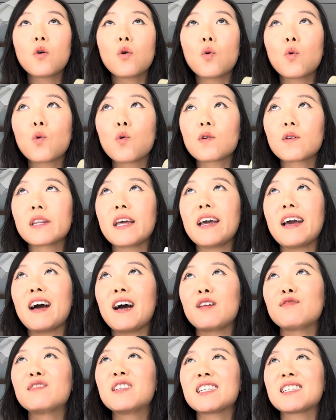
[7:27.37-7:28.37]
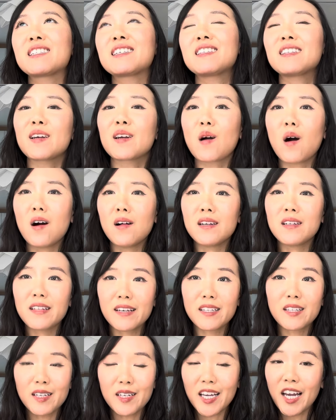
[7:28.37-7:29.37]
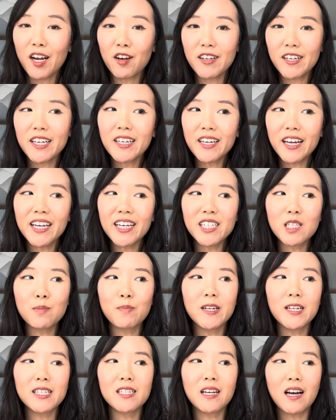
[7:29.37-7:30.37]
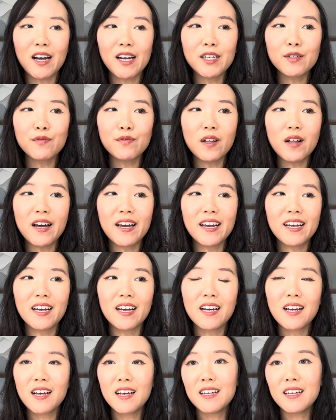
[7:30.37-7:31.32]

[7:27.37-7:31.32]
or they have this, they call it like the carrying case, but it's kind of like